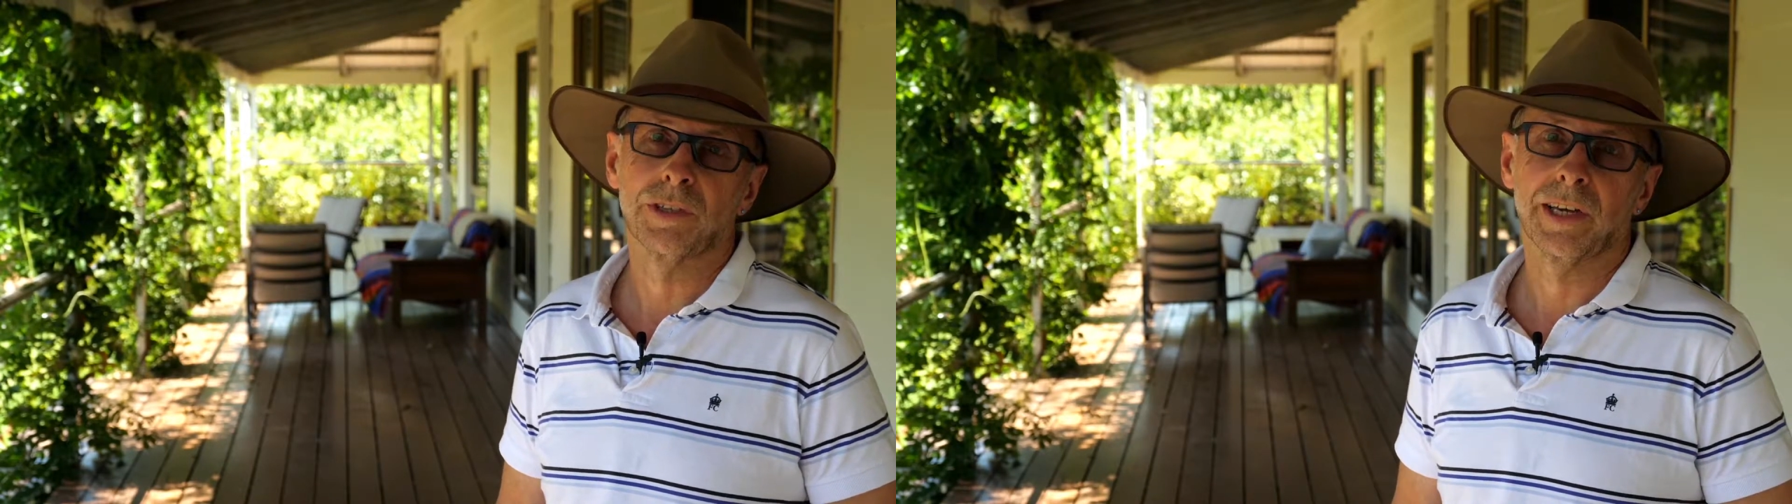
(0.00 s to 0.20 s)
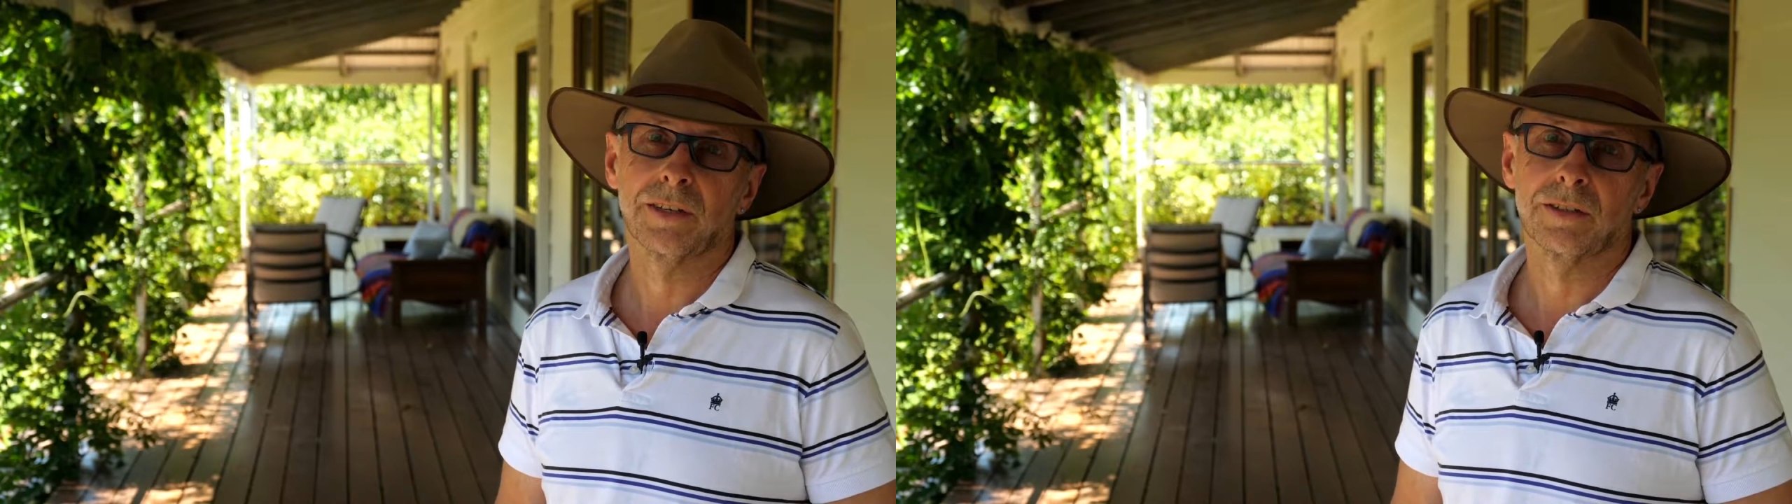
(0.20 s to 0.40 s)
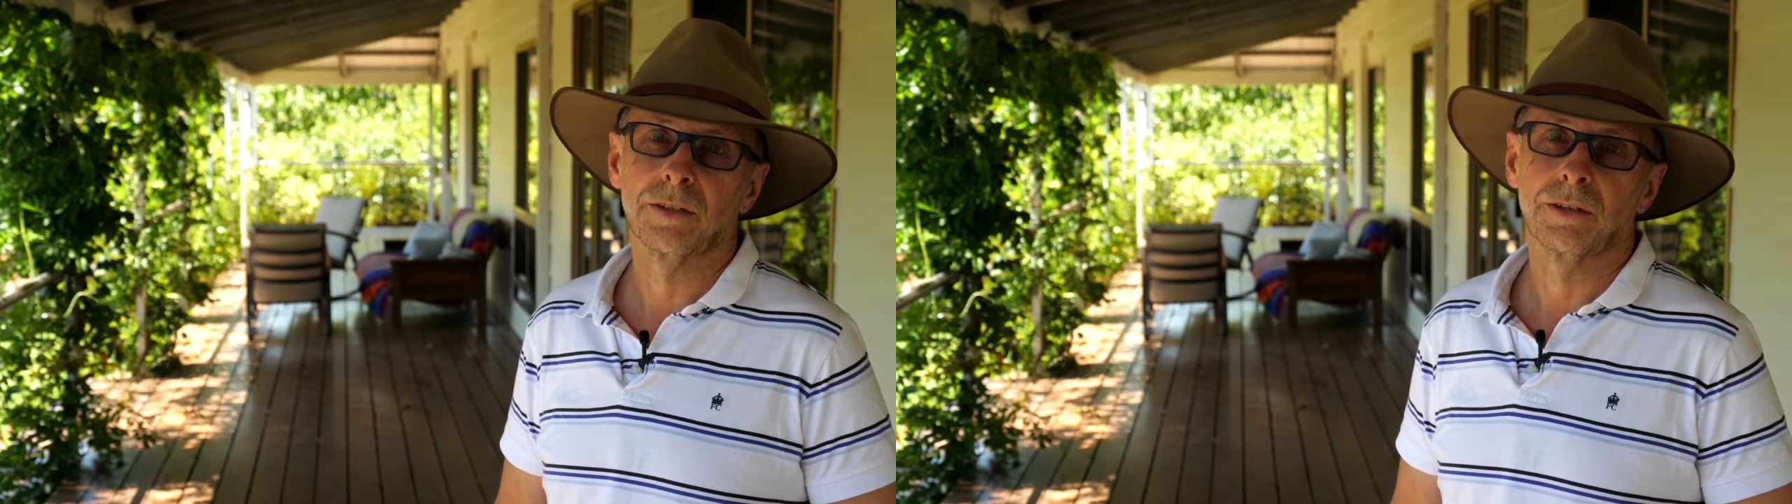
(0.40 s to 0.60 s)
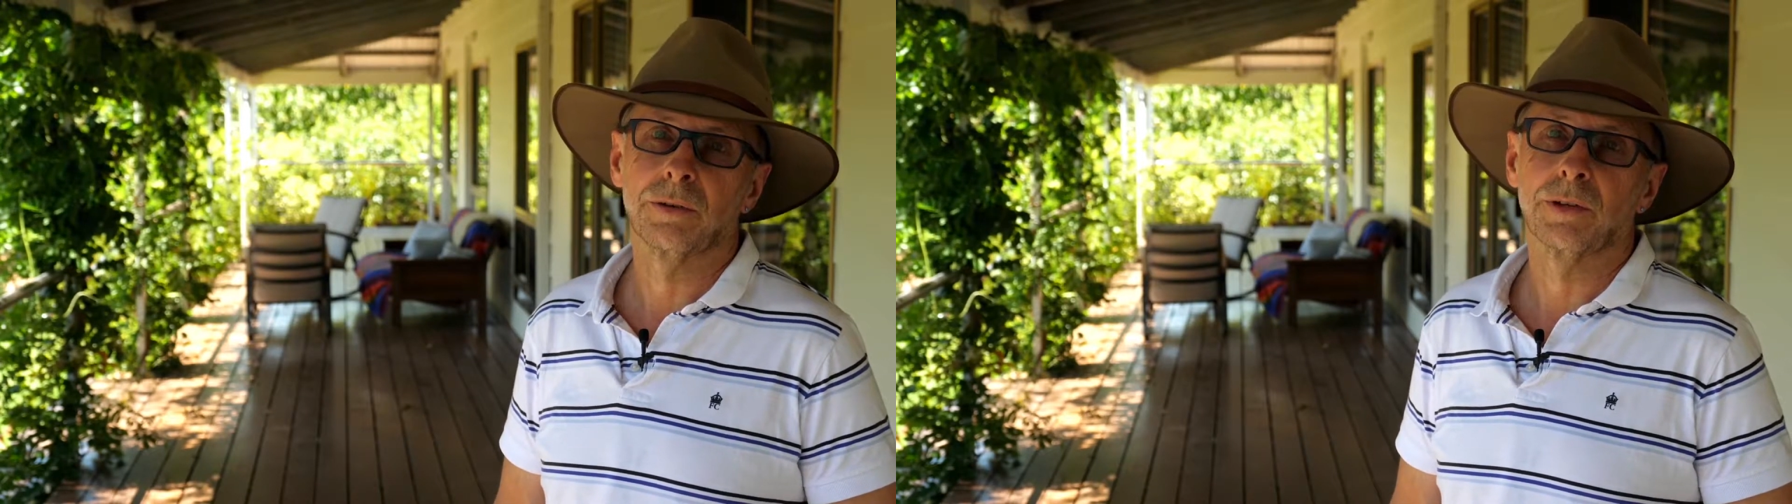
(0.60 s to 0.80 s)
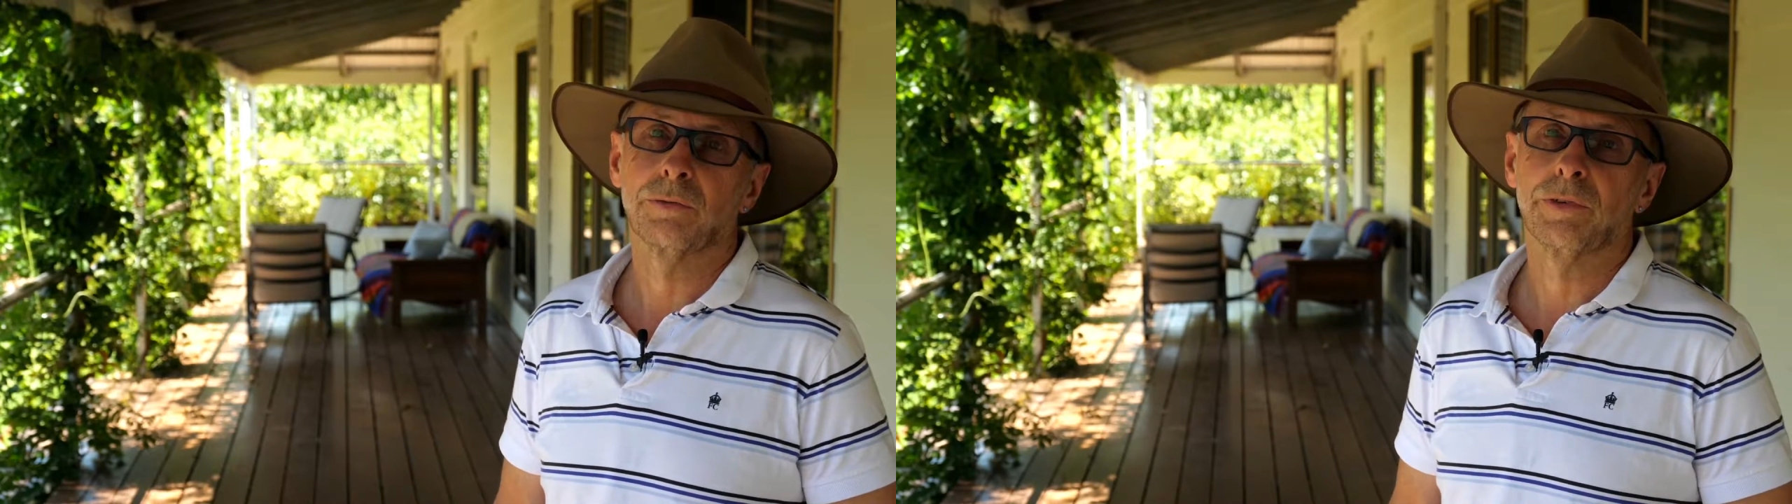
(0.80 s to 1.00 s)
tanks and
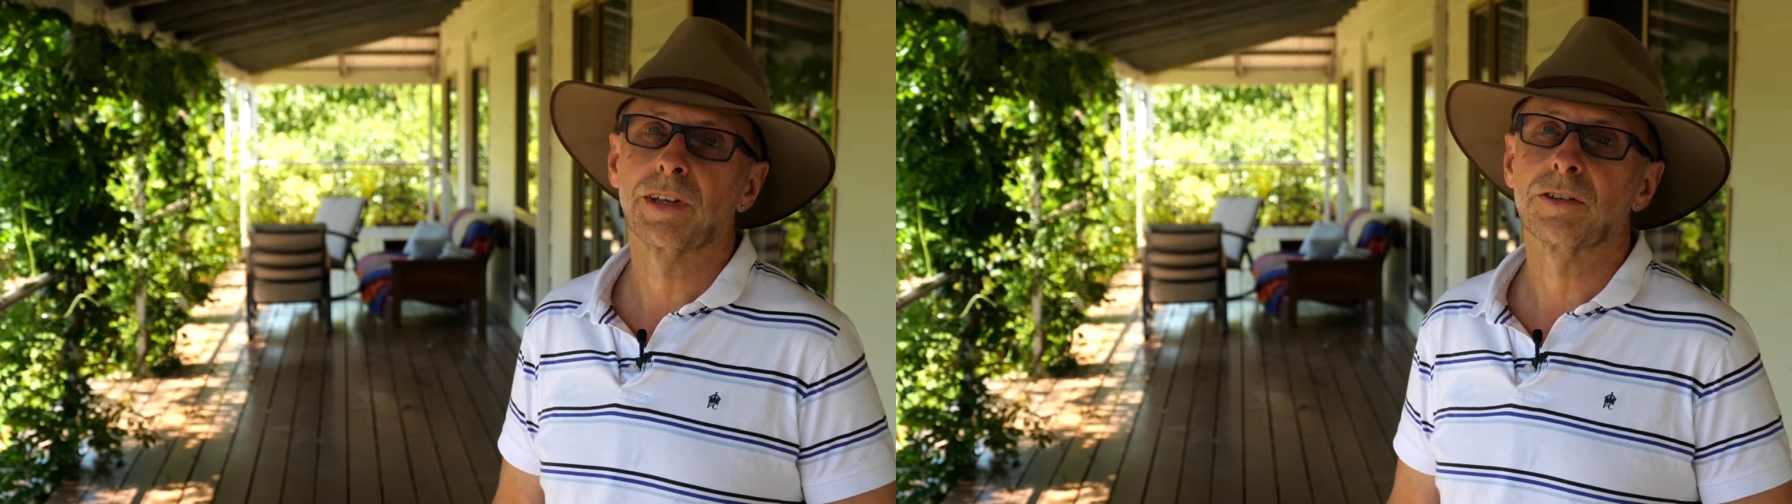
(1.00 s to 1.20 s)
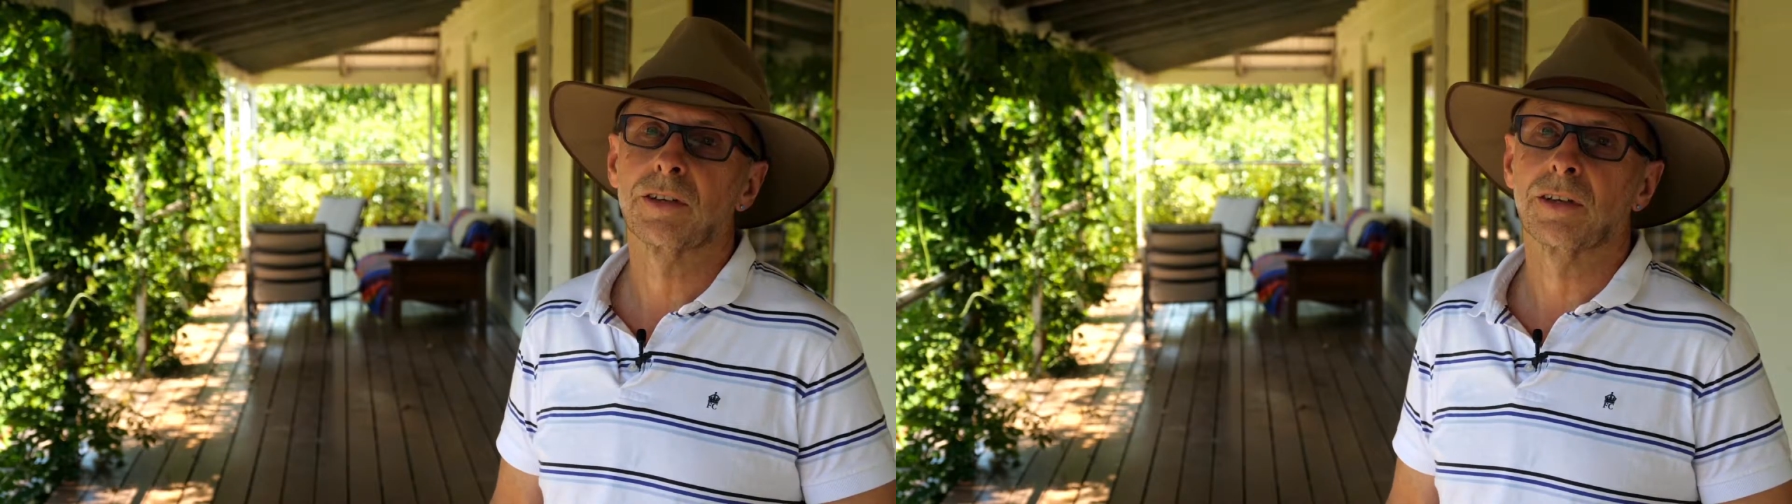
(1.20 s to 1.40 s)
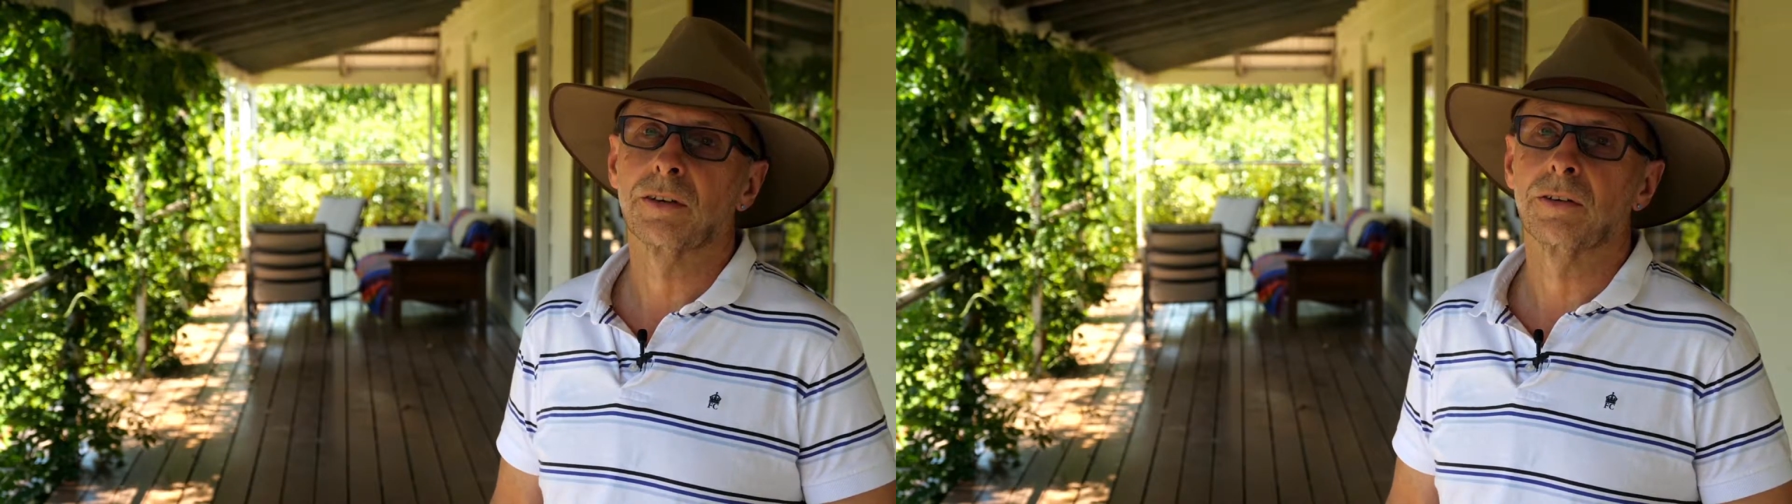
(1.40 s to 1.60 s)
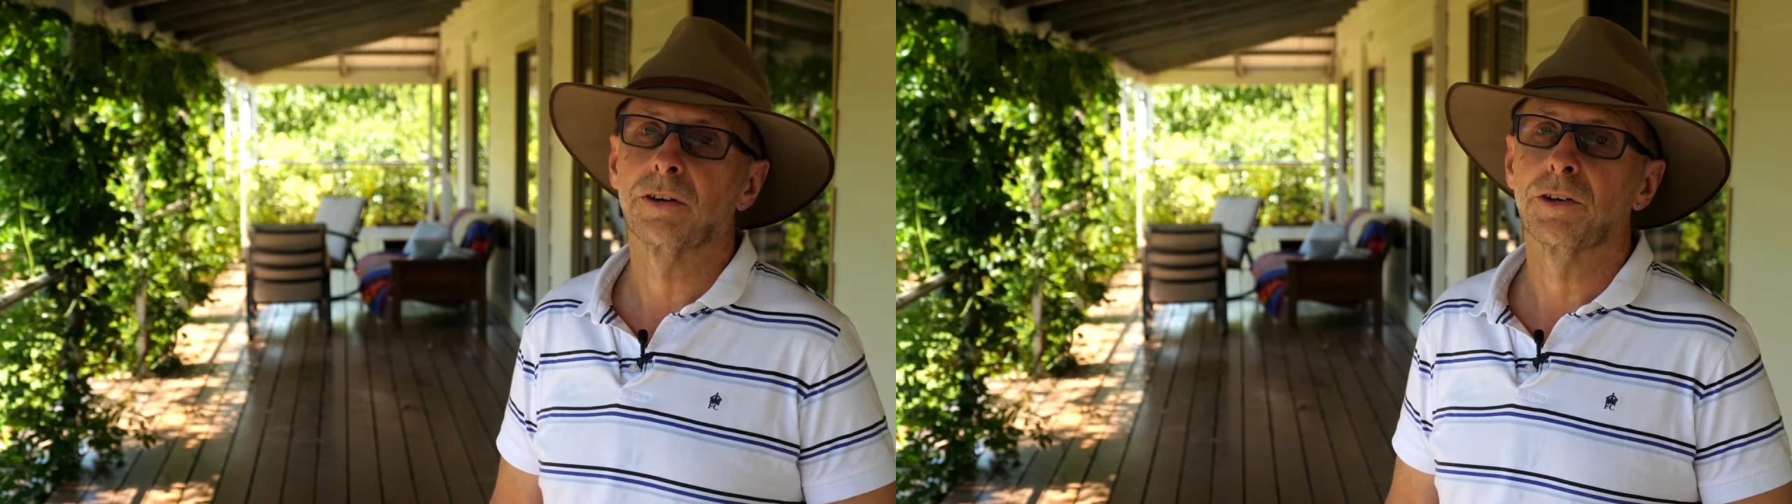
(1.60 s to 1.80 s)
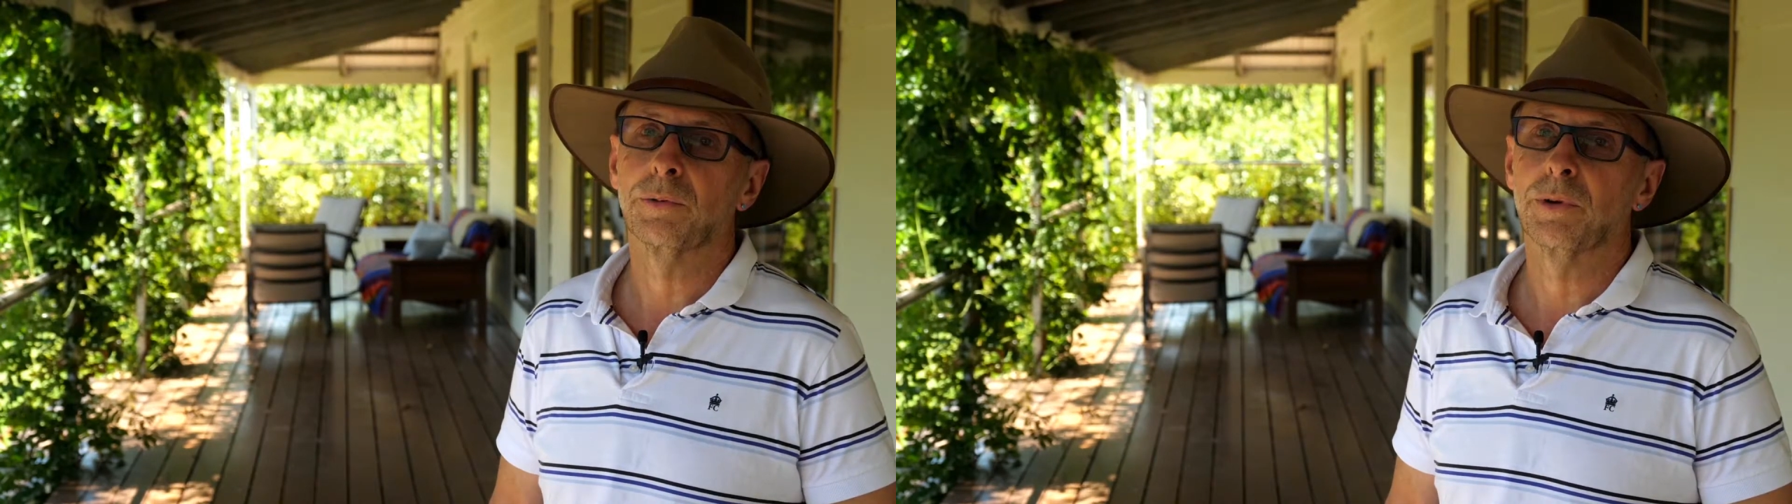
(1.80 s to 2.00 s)
doing fencing and
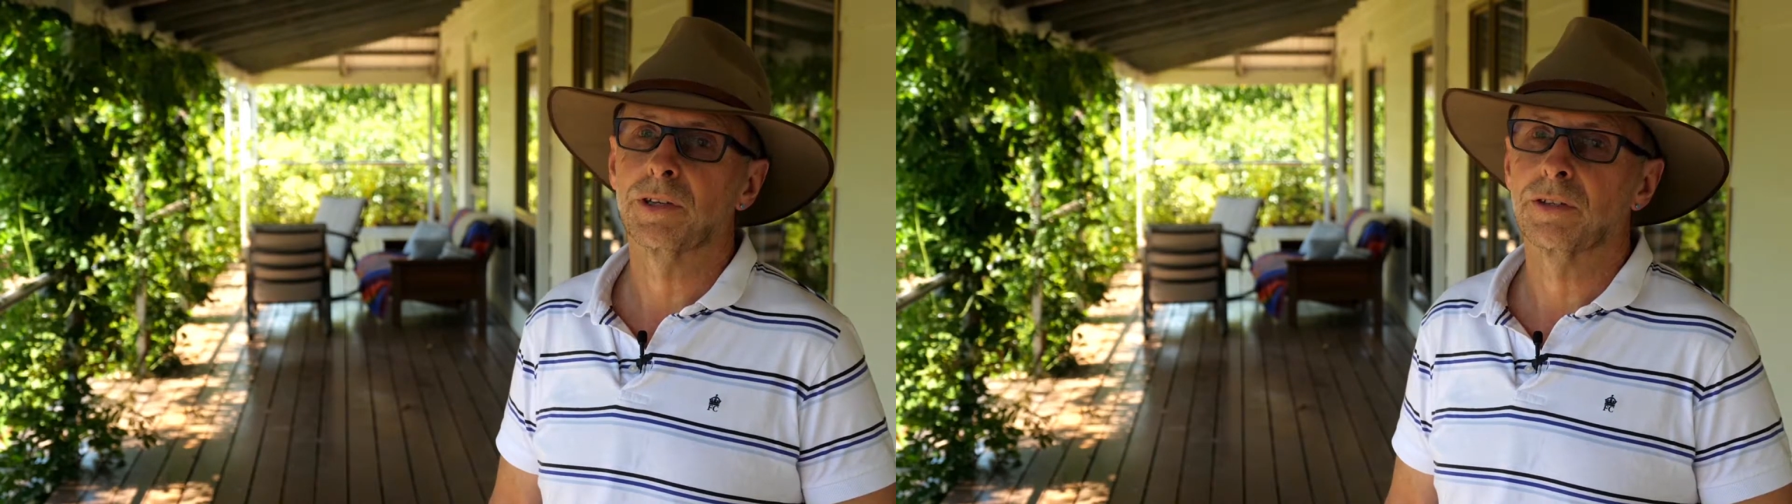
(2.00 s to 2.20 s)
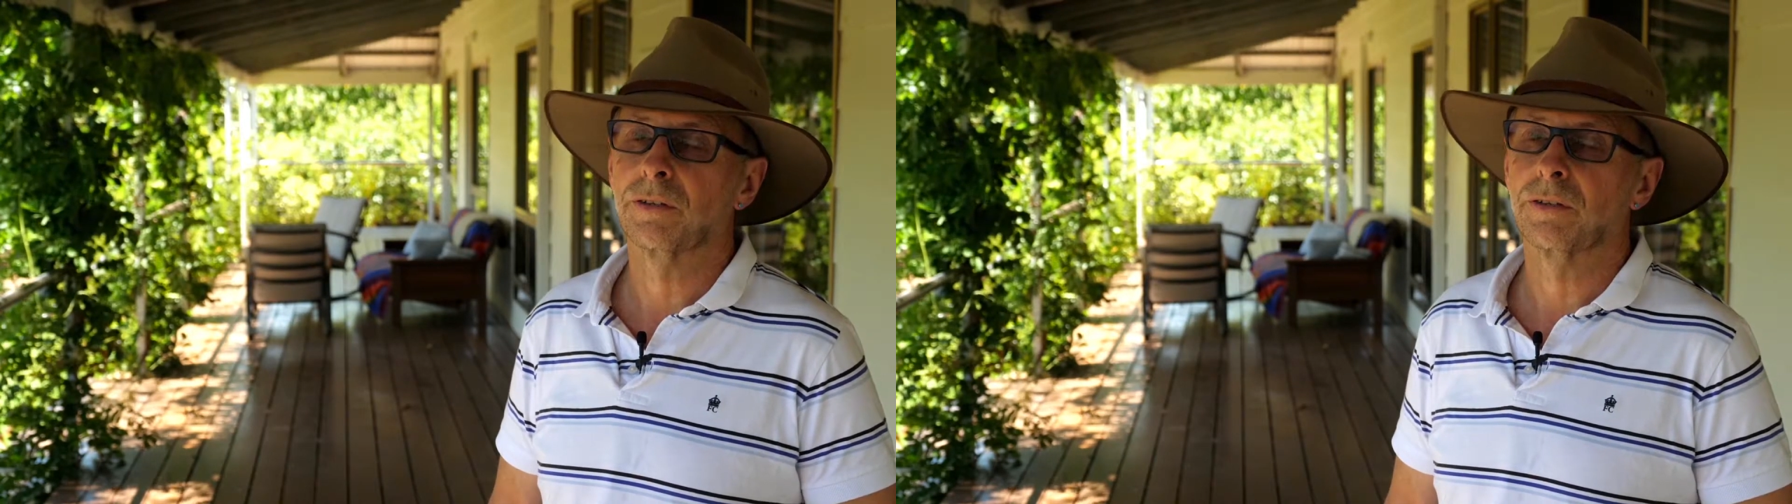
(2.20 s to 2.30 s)
earthworks